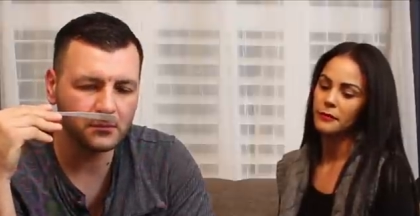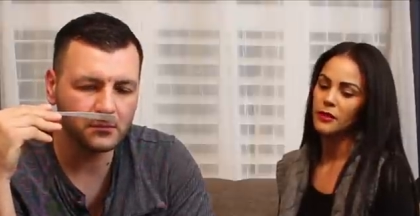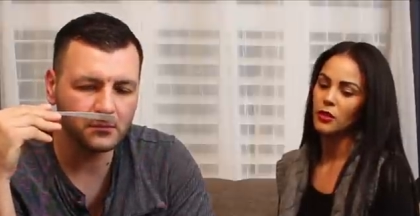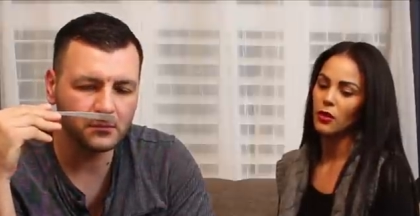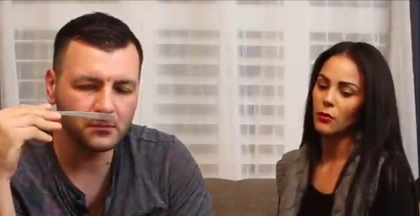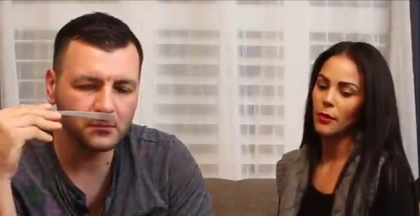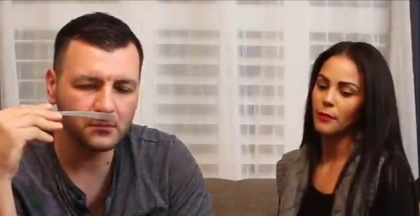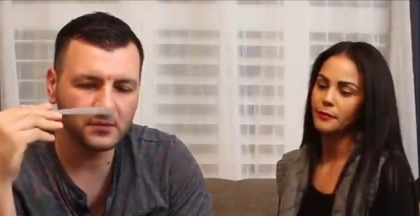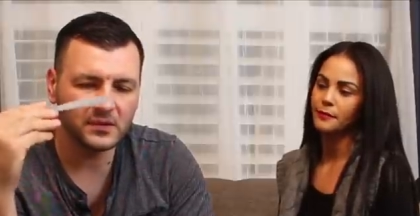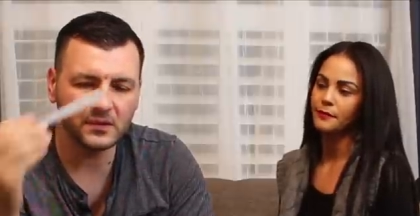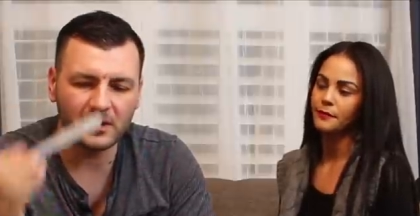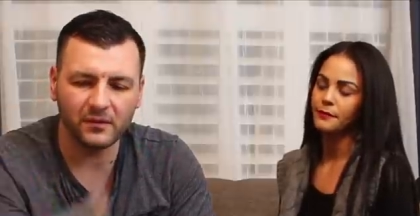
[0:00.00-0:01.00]
Speaker 1: It's a good one.
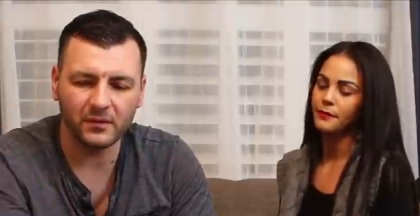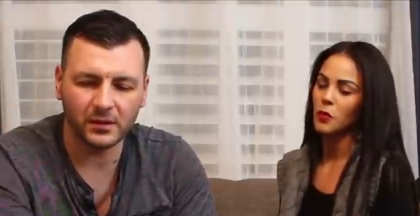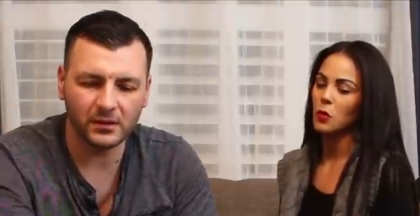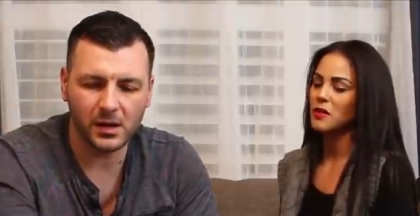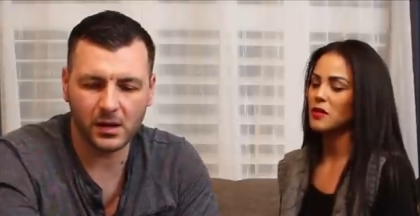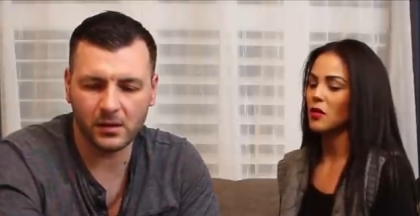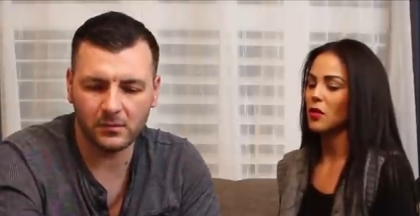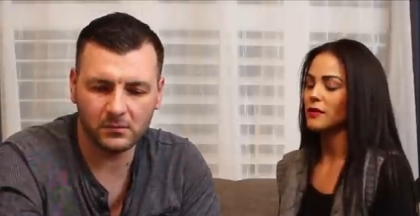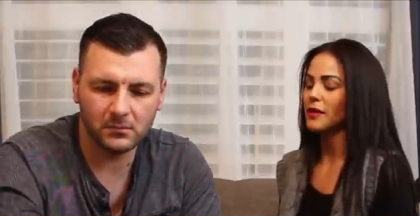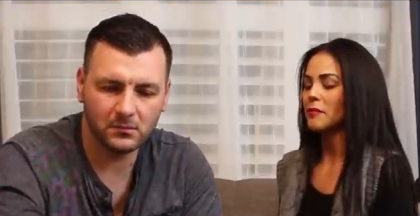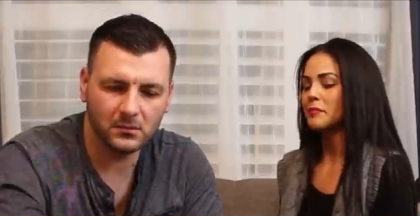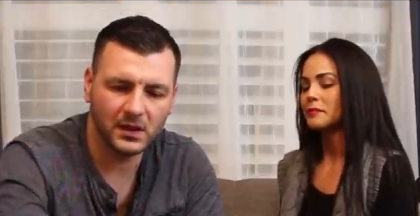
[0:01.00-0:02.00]
Stuff like What's that. What's it
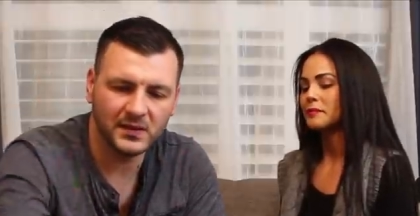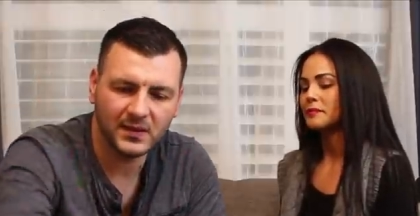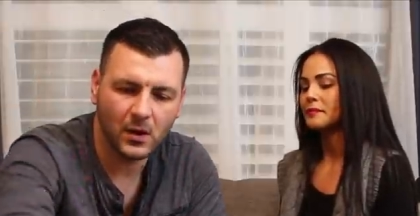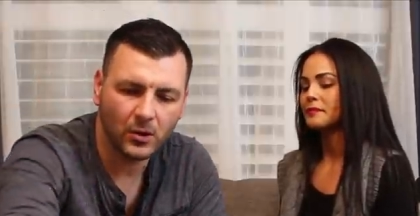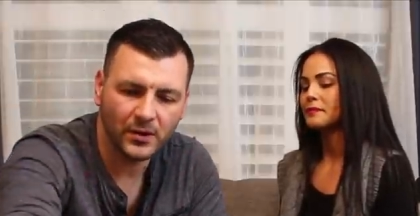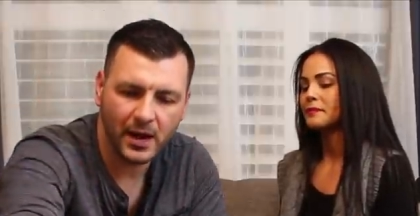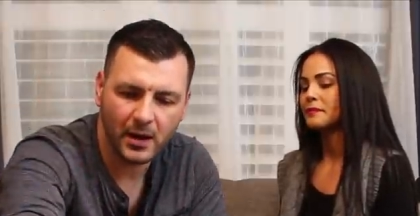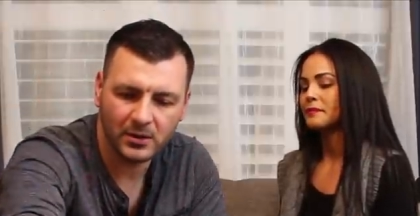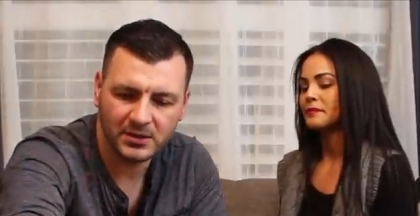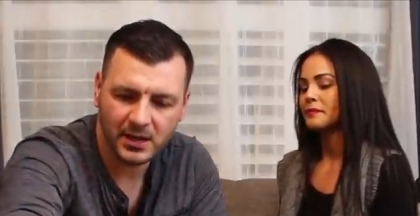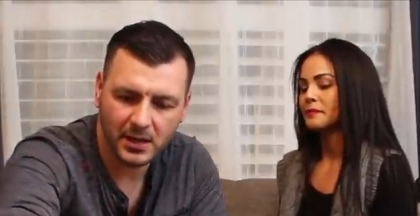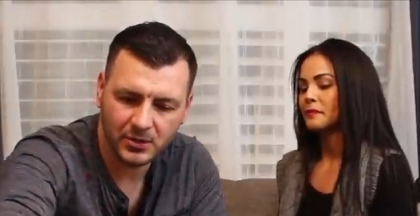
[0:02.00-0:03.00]
called, Dave? It's called
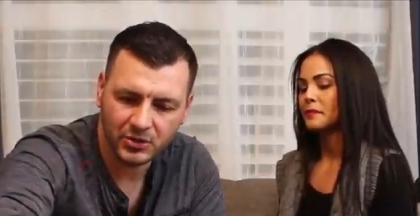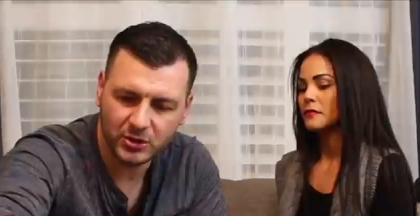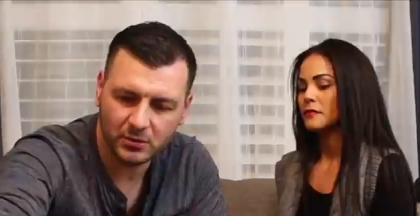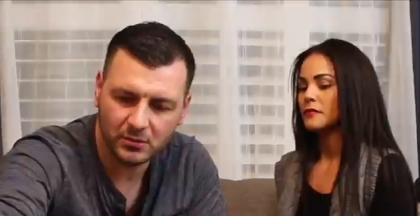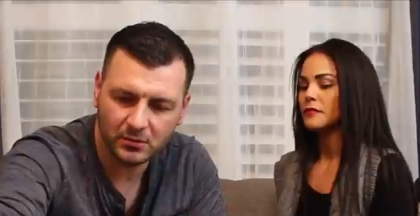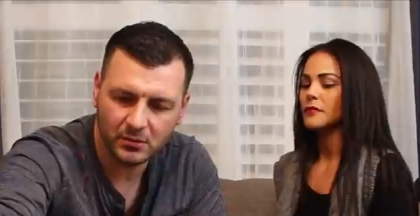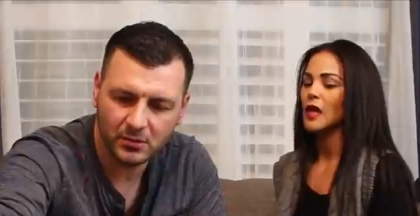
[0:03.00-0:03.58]
Heritage. Heritage.